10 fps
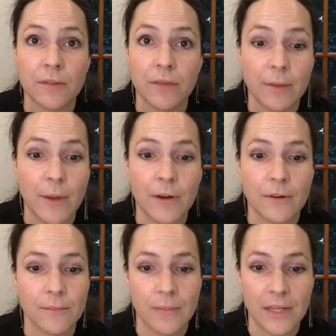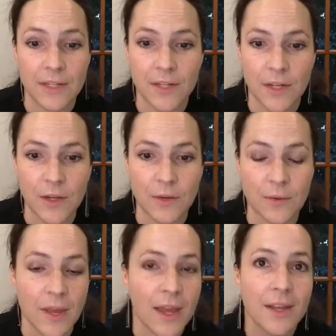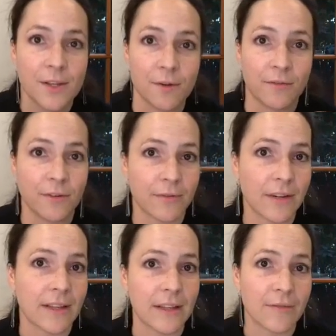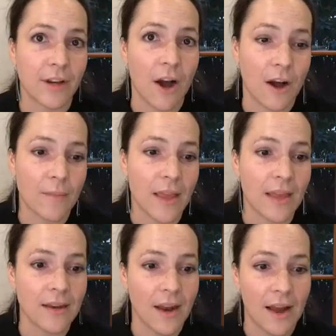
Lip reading: female means to you. So feel free to leave a comment